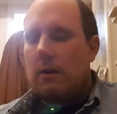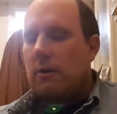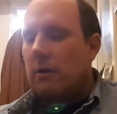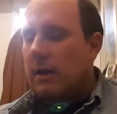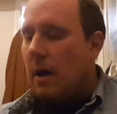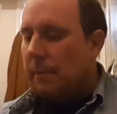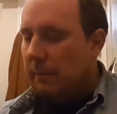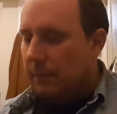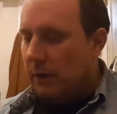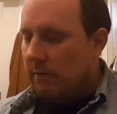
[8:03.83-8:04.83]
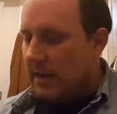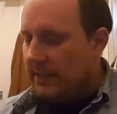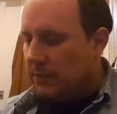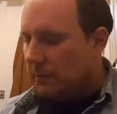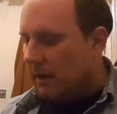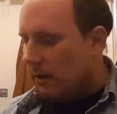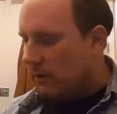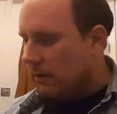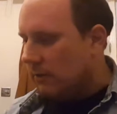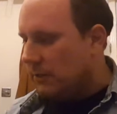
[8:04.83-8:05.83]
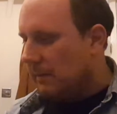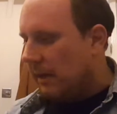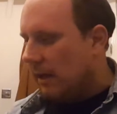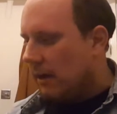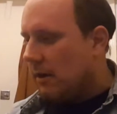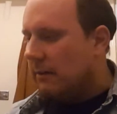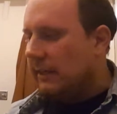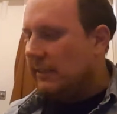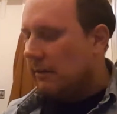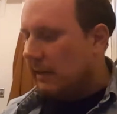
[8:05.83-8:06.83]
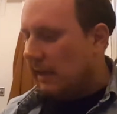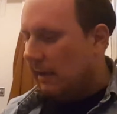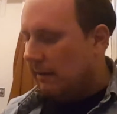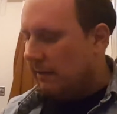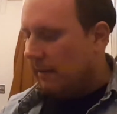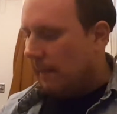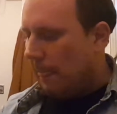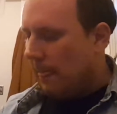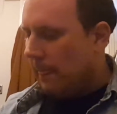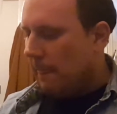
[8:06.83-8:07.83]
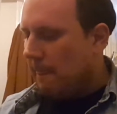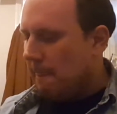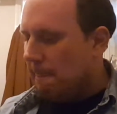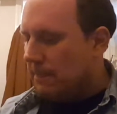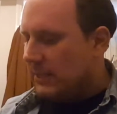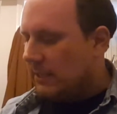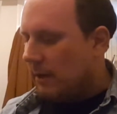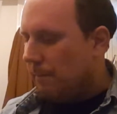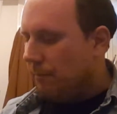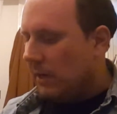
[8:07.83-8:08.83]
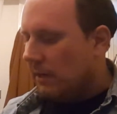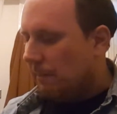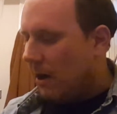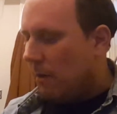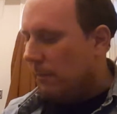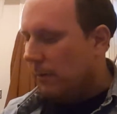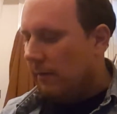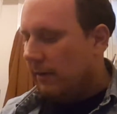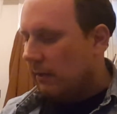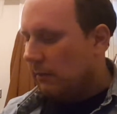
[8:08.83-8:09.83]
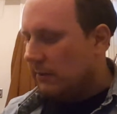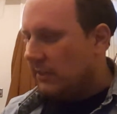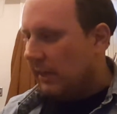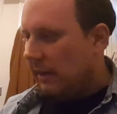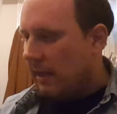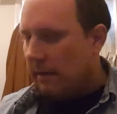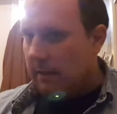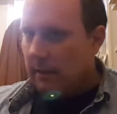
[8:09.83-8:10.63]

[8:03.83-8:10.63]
Got a couple of Blu-rays as well. Not too many. Kindly donated this Brian De Palma movie I've not seen yet.